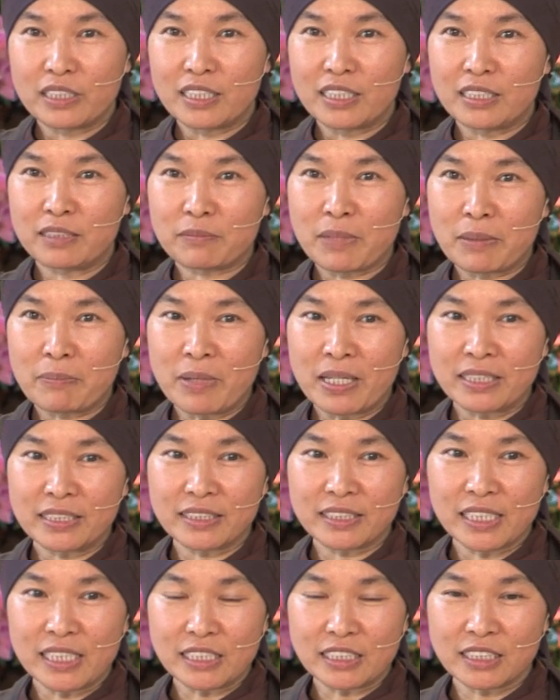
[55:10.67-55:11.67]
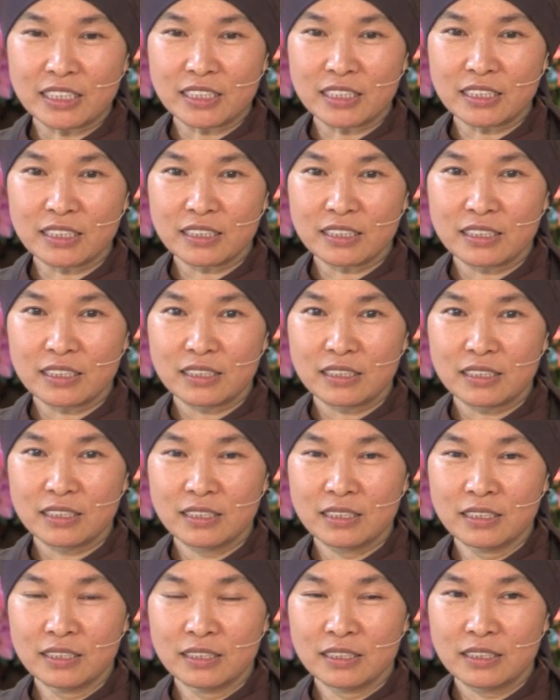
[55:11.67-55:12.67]
In my meditation,
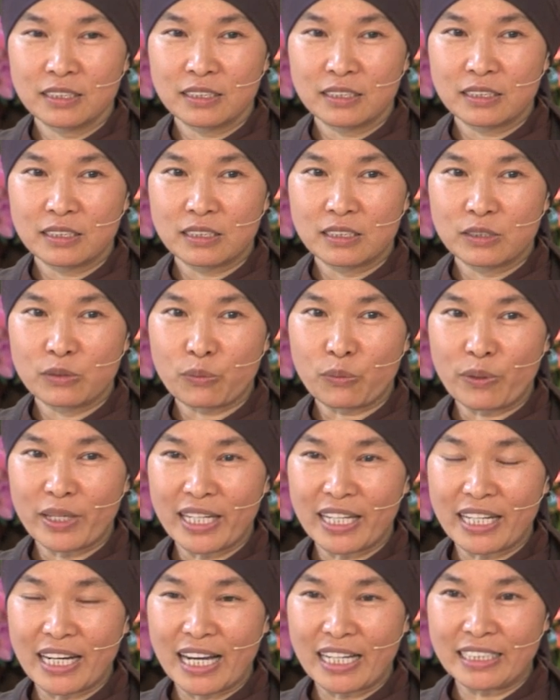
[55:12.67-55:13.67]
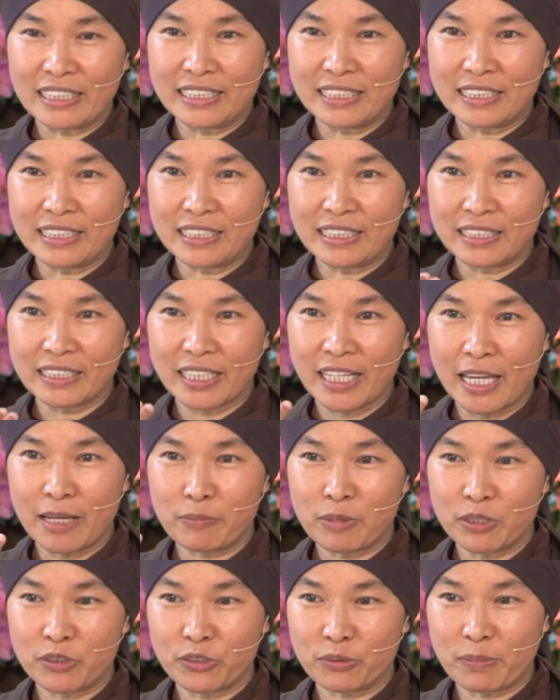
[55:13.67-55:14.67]
when an idea
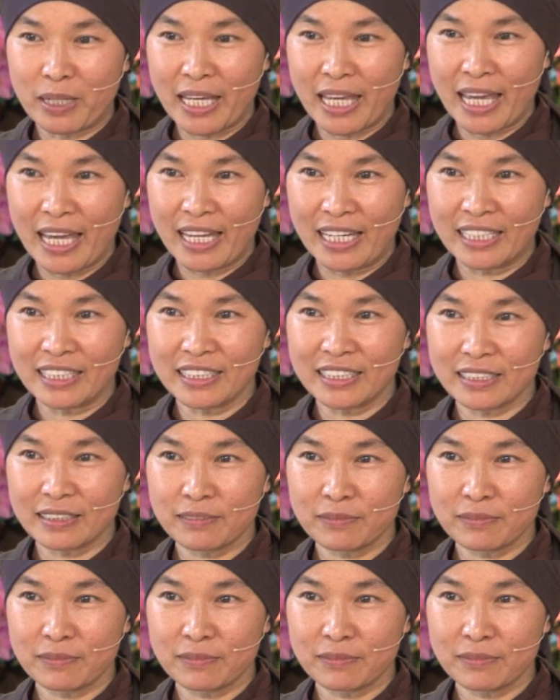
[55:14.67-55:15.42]
came into my head,